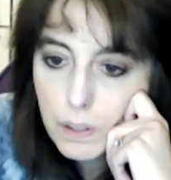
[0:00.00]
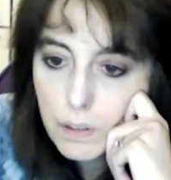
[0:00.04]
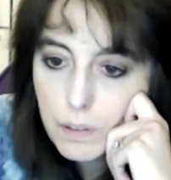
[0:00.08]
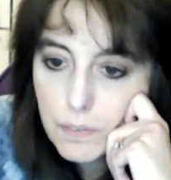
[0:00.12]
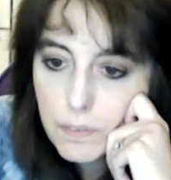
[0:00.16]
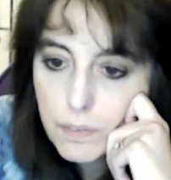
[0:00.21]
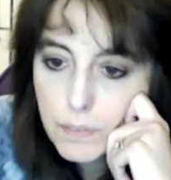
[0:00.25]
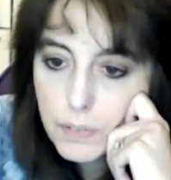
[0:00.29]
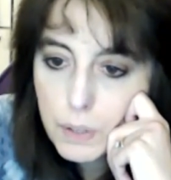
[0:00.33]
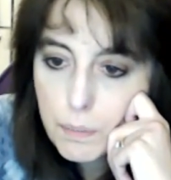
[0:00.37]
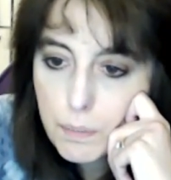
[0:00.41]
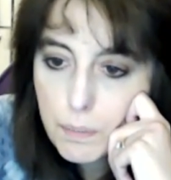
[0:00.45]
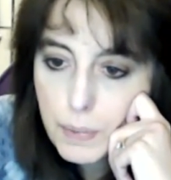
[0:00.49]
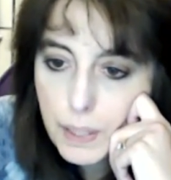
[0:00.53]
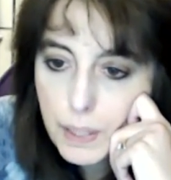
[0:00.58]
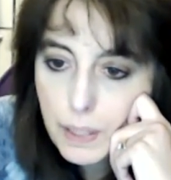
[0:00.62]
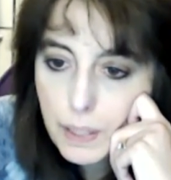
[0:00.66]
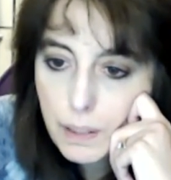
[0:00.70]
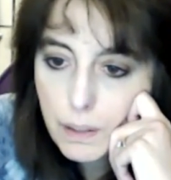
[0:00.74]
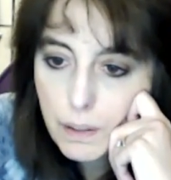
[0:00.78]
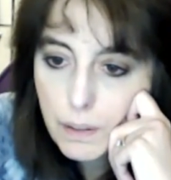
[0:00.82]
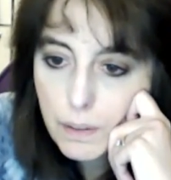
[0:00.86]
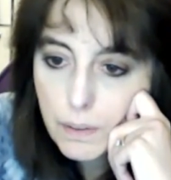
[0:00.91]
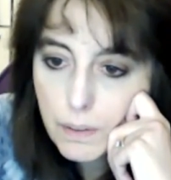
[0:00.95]

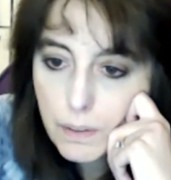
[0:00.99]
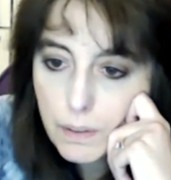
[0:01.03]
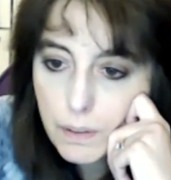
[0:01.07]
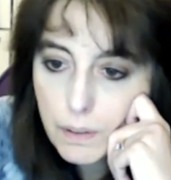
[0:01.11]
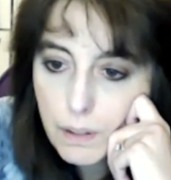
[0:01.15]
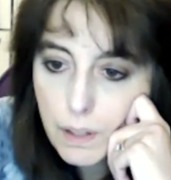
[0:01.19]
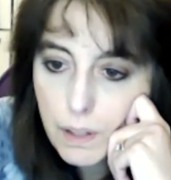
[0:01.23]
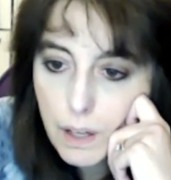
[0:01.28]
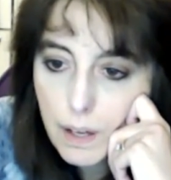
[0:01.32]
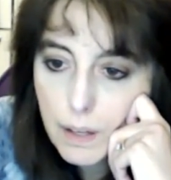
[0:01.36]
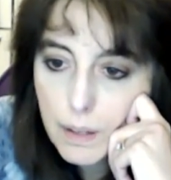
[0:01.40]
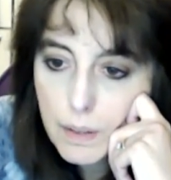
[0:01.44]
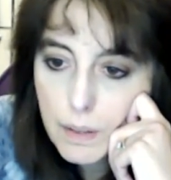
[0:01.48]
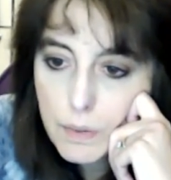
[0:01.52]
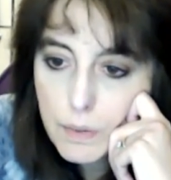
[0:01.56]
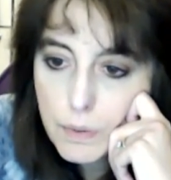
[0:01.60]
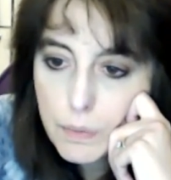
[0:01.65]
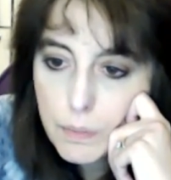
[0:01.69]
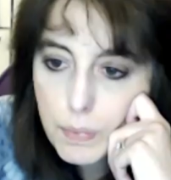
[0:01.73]
flipping their lives,